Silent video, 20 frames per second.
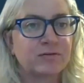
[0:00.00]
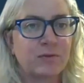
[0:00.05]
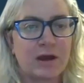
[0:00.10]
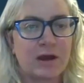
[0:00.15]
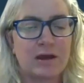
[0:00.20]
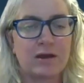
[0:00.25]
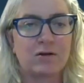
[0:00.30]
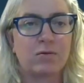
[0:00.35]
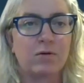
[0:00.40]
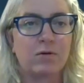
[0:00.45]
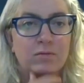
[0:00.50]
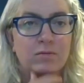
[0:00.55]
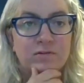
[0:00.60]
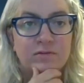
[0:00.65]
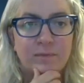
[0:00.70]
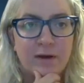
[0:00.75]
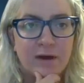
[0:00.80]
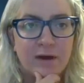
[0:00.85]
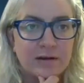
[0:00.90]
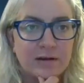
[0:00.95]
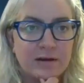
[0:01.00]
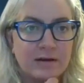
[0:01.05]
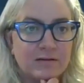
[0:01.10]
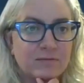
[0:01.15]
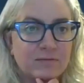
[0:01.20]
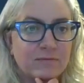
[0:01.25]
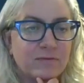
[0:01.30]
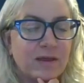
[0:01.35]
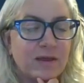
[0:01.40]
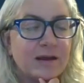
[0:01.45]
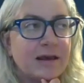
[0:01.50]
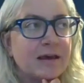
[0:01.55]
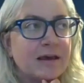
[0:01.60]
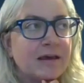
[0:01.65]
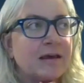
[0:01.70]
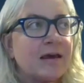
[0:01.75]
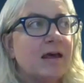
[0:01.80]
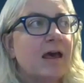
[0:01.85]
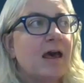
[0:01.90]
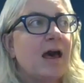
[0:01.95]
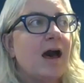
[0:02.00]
right, or responding to flooding.